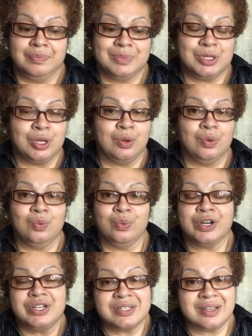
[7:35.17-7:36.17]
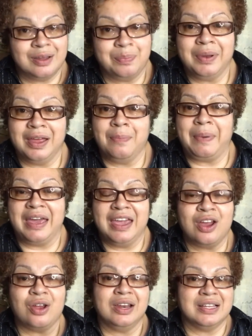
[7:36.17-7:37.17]
So we're just gonna play it by
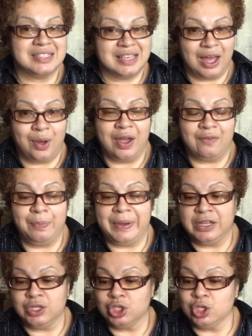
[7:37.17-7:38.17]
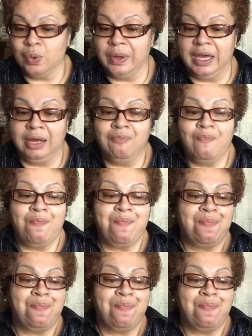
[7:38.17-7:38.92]
ear and let's see how everybody is doing.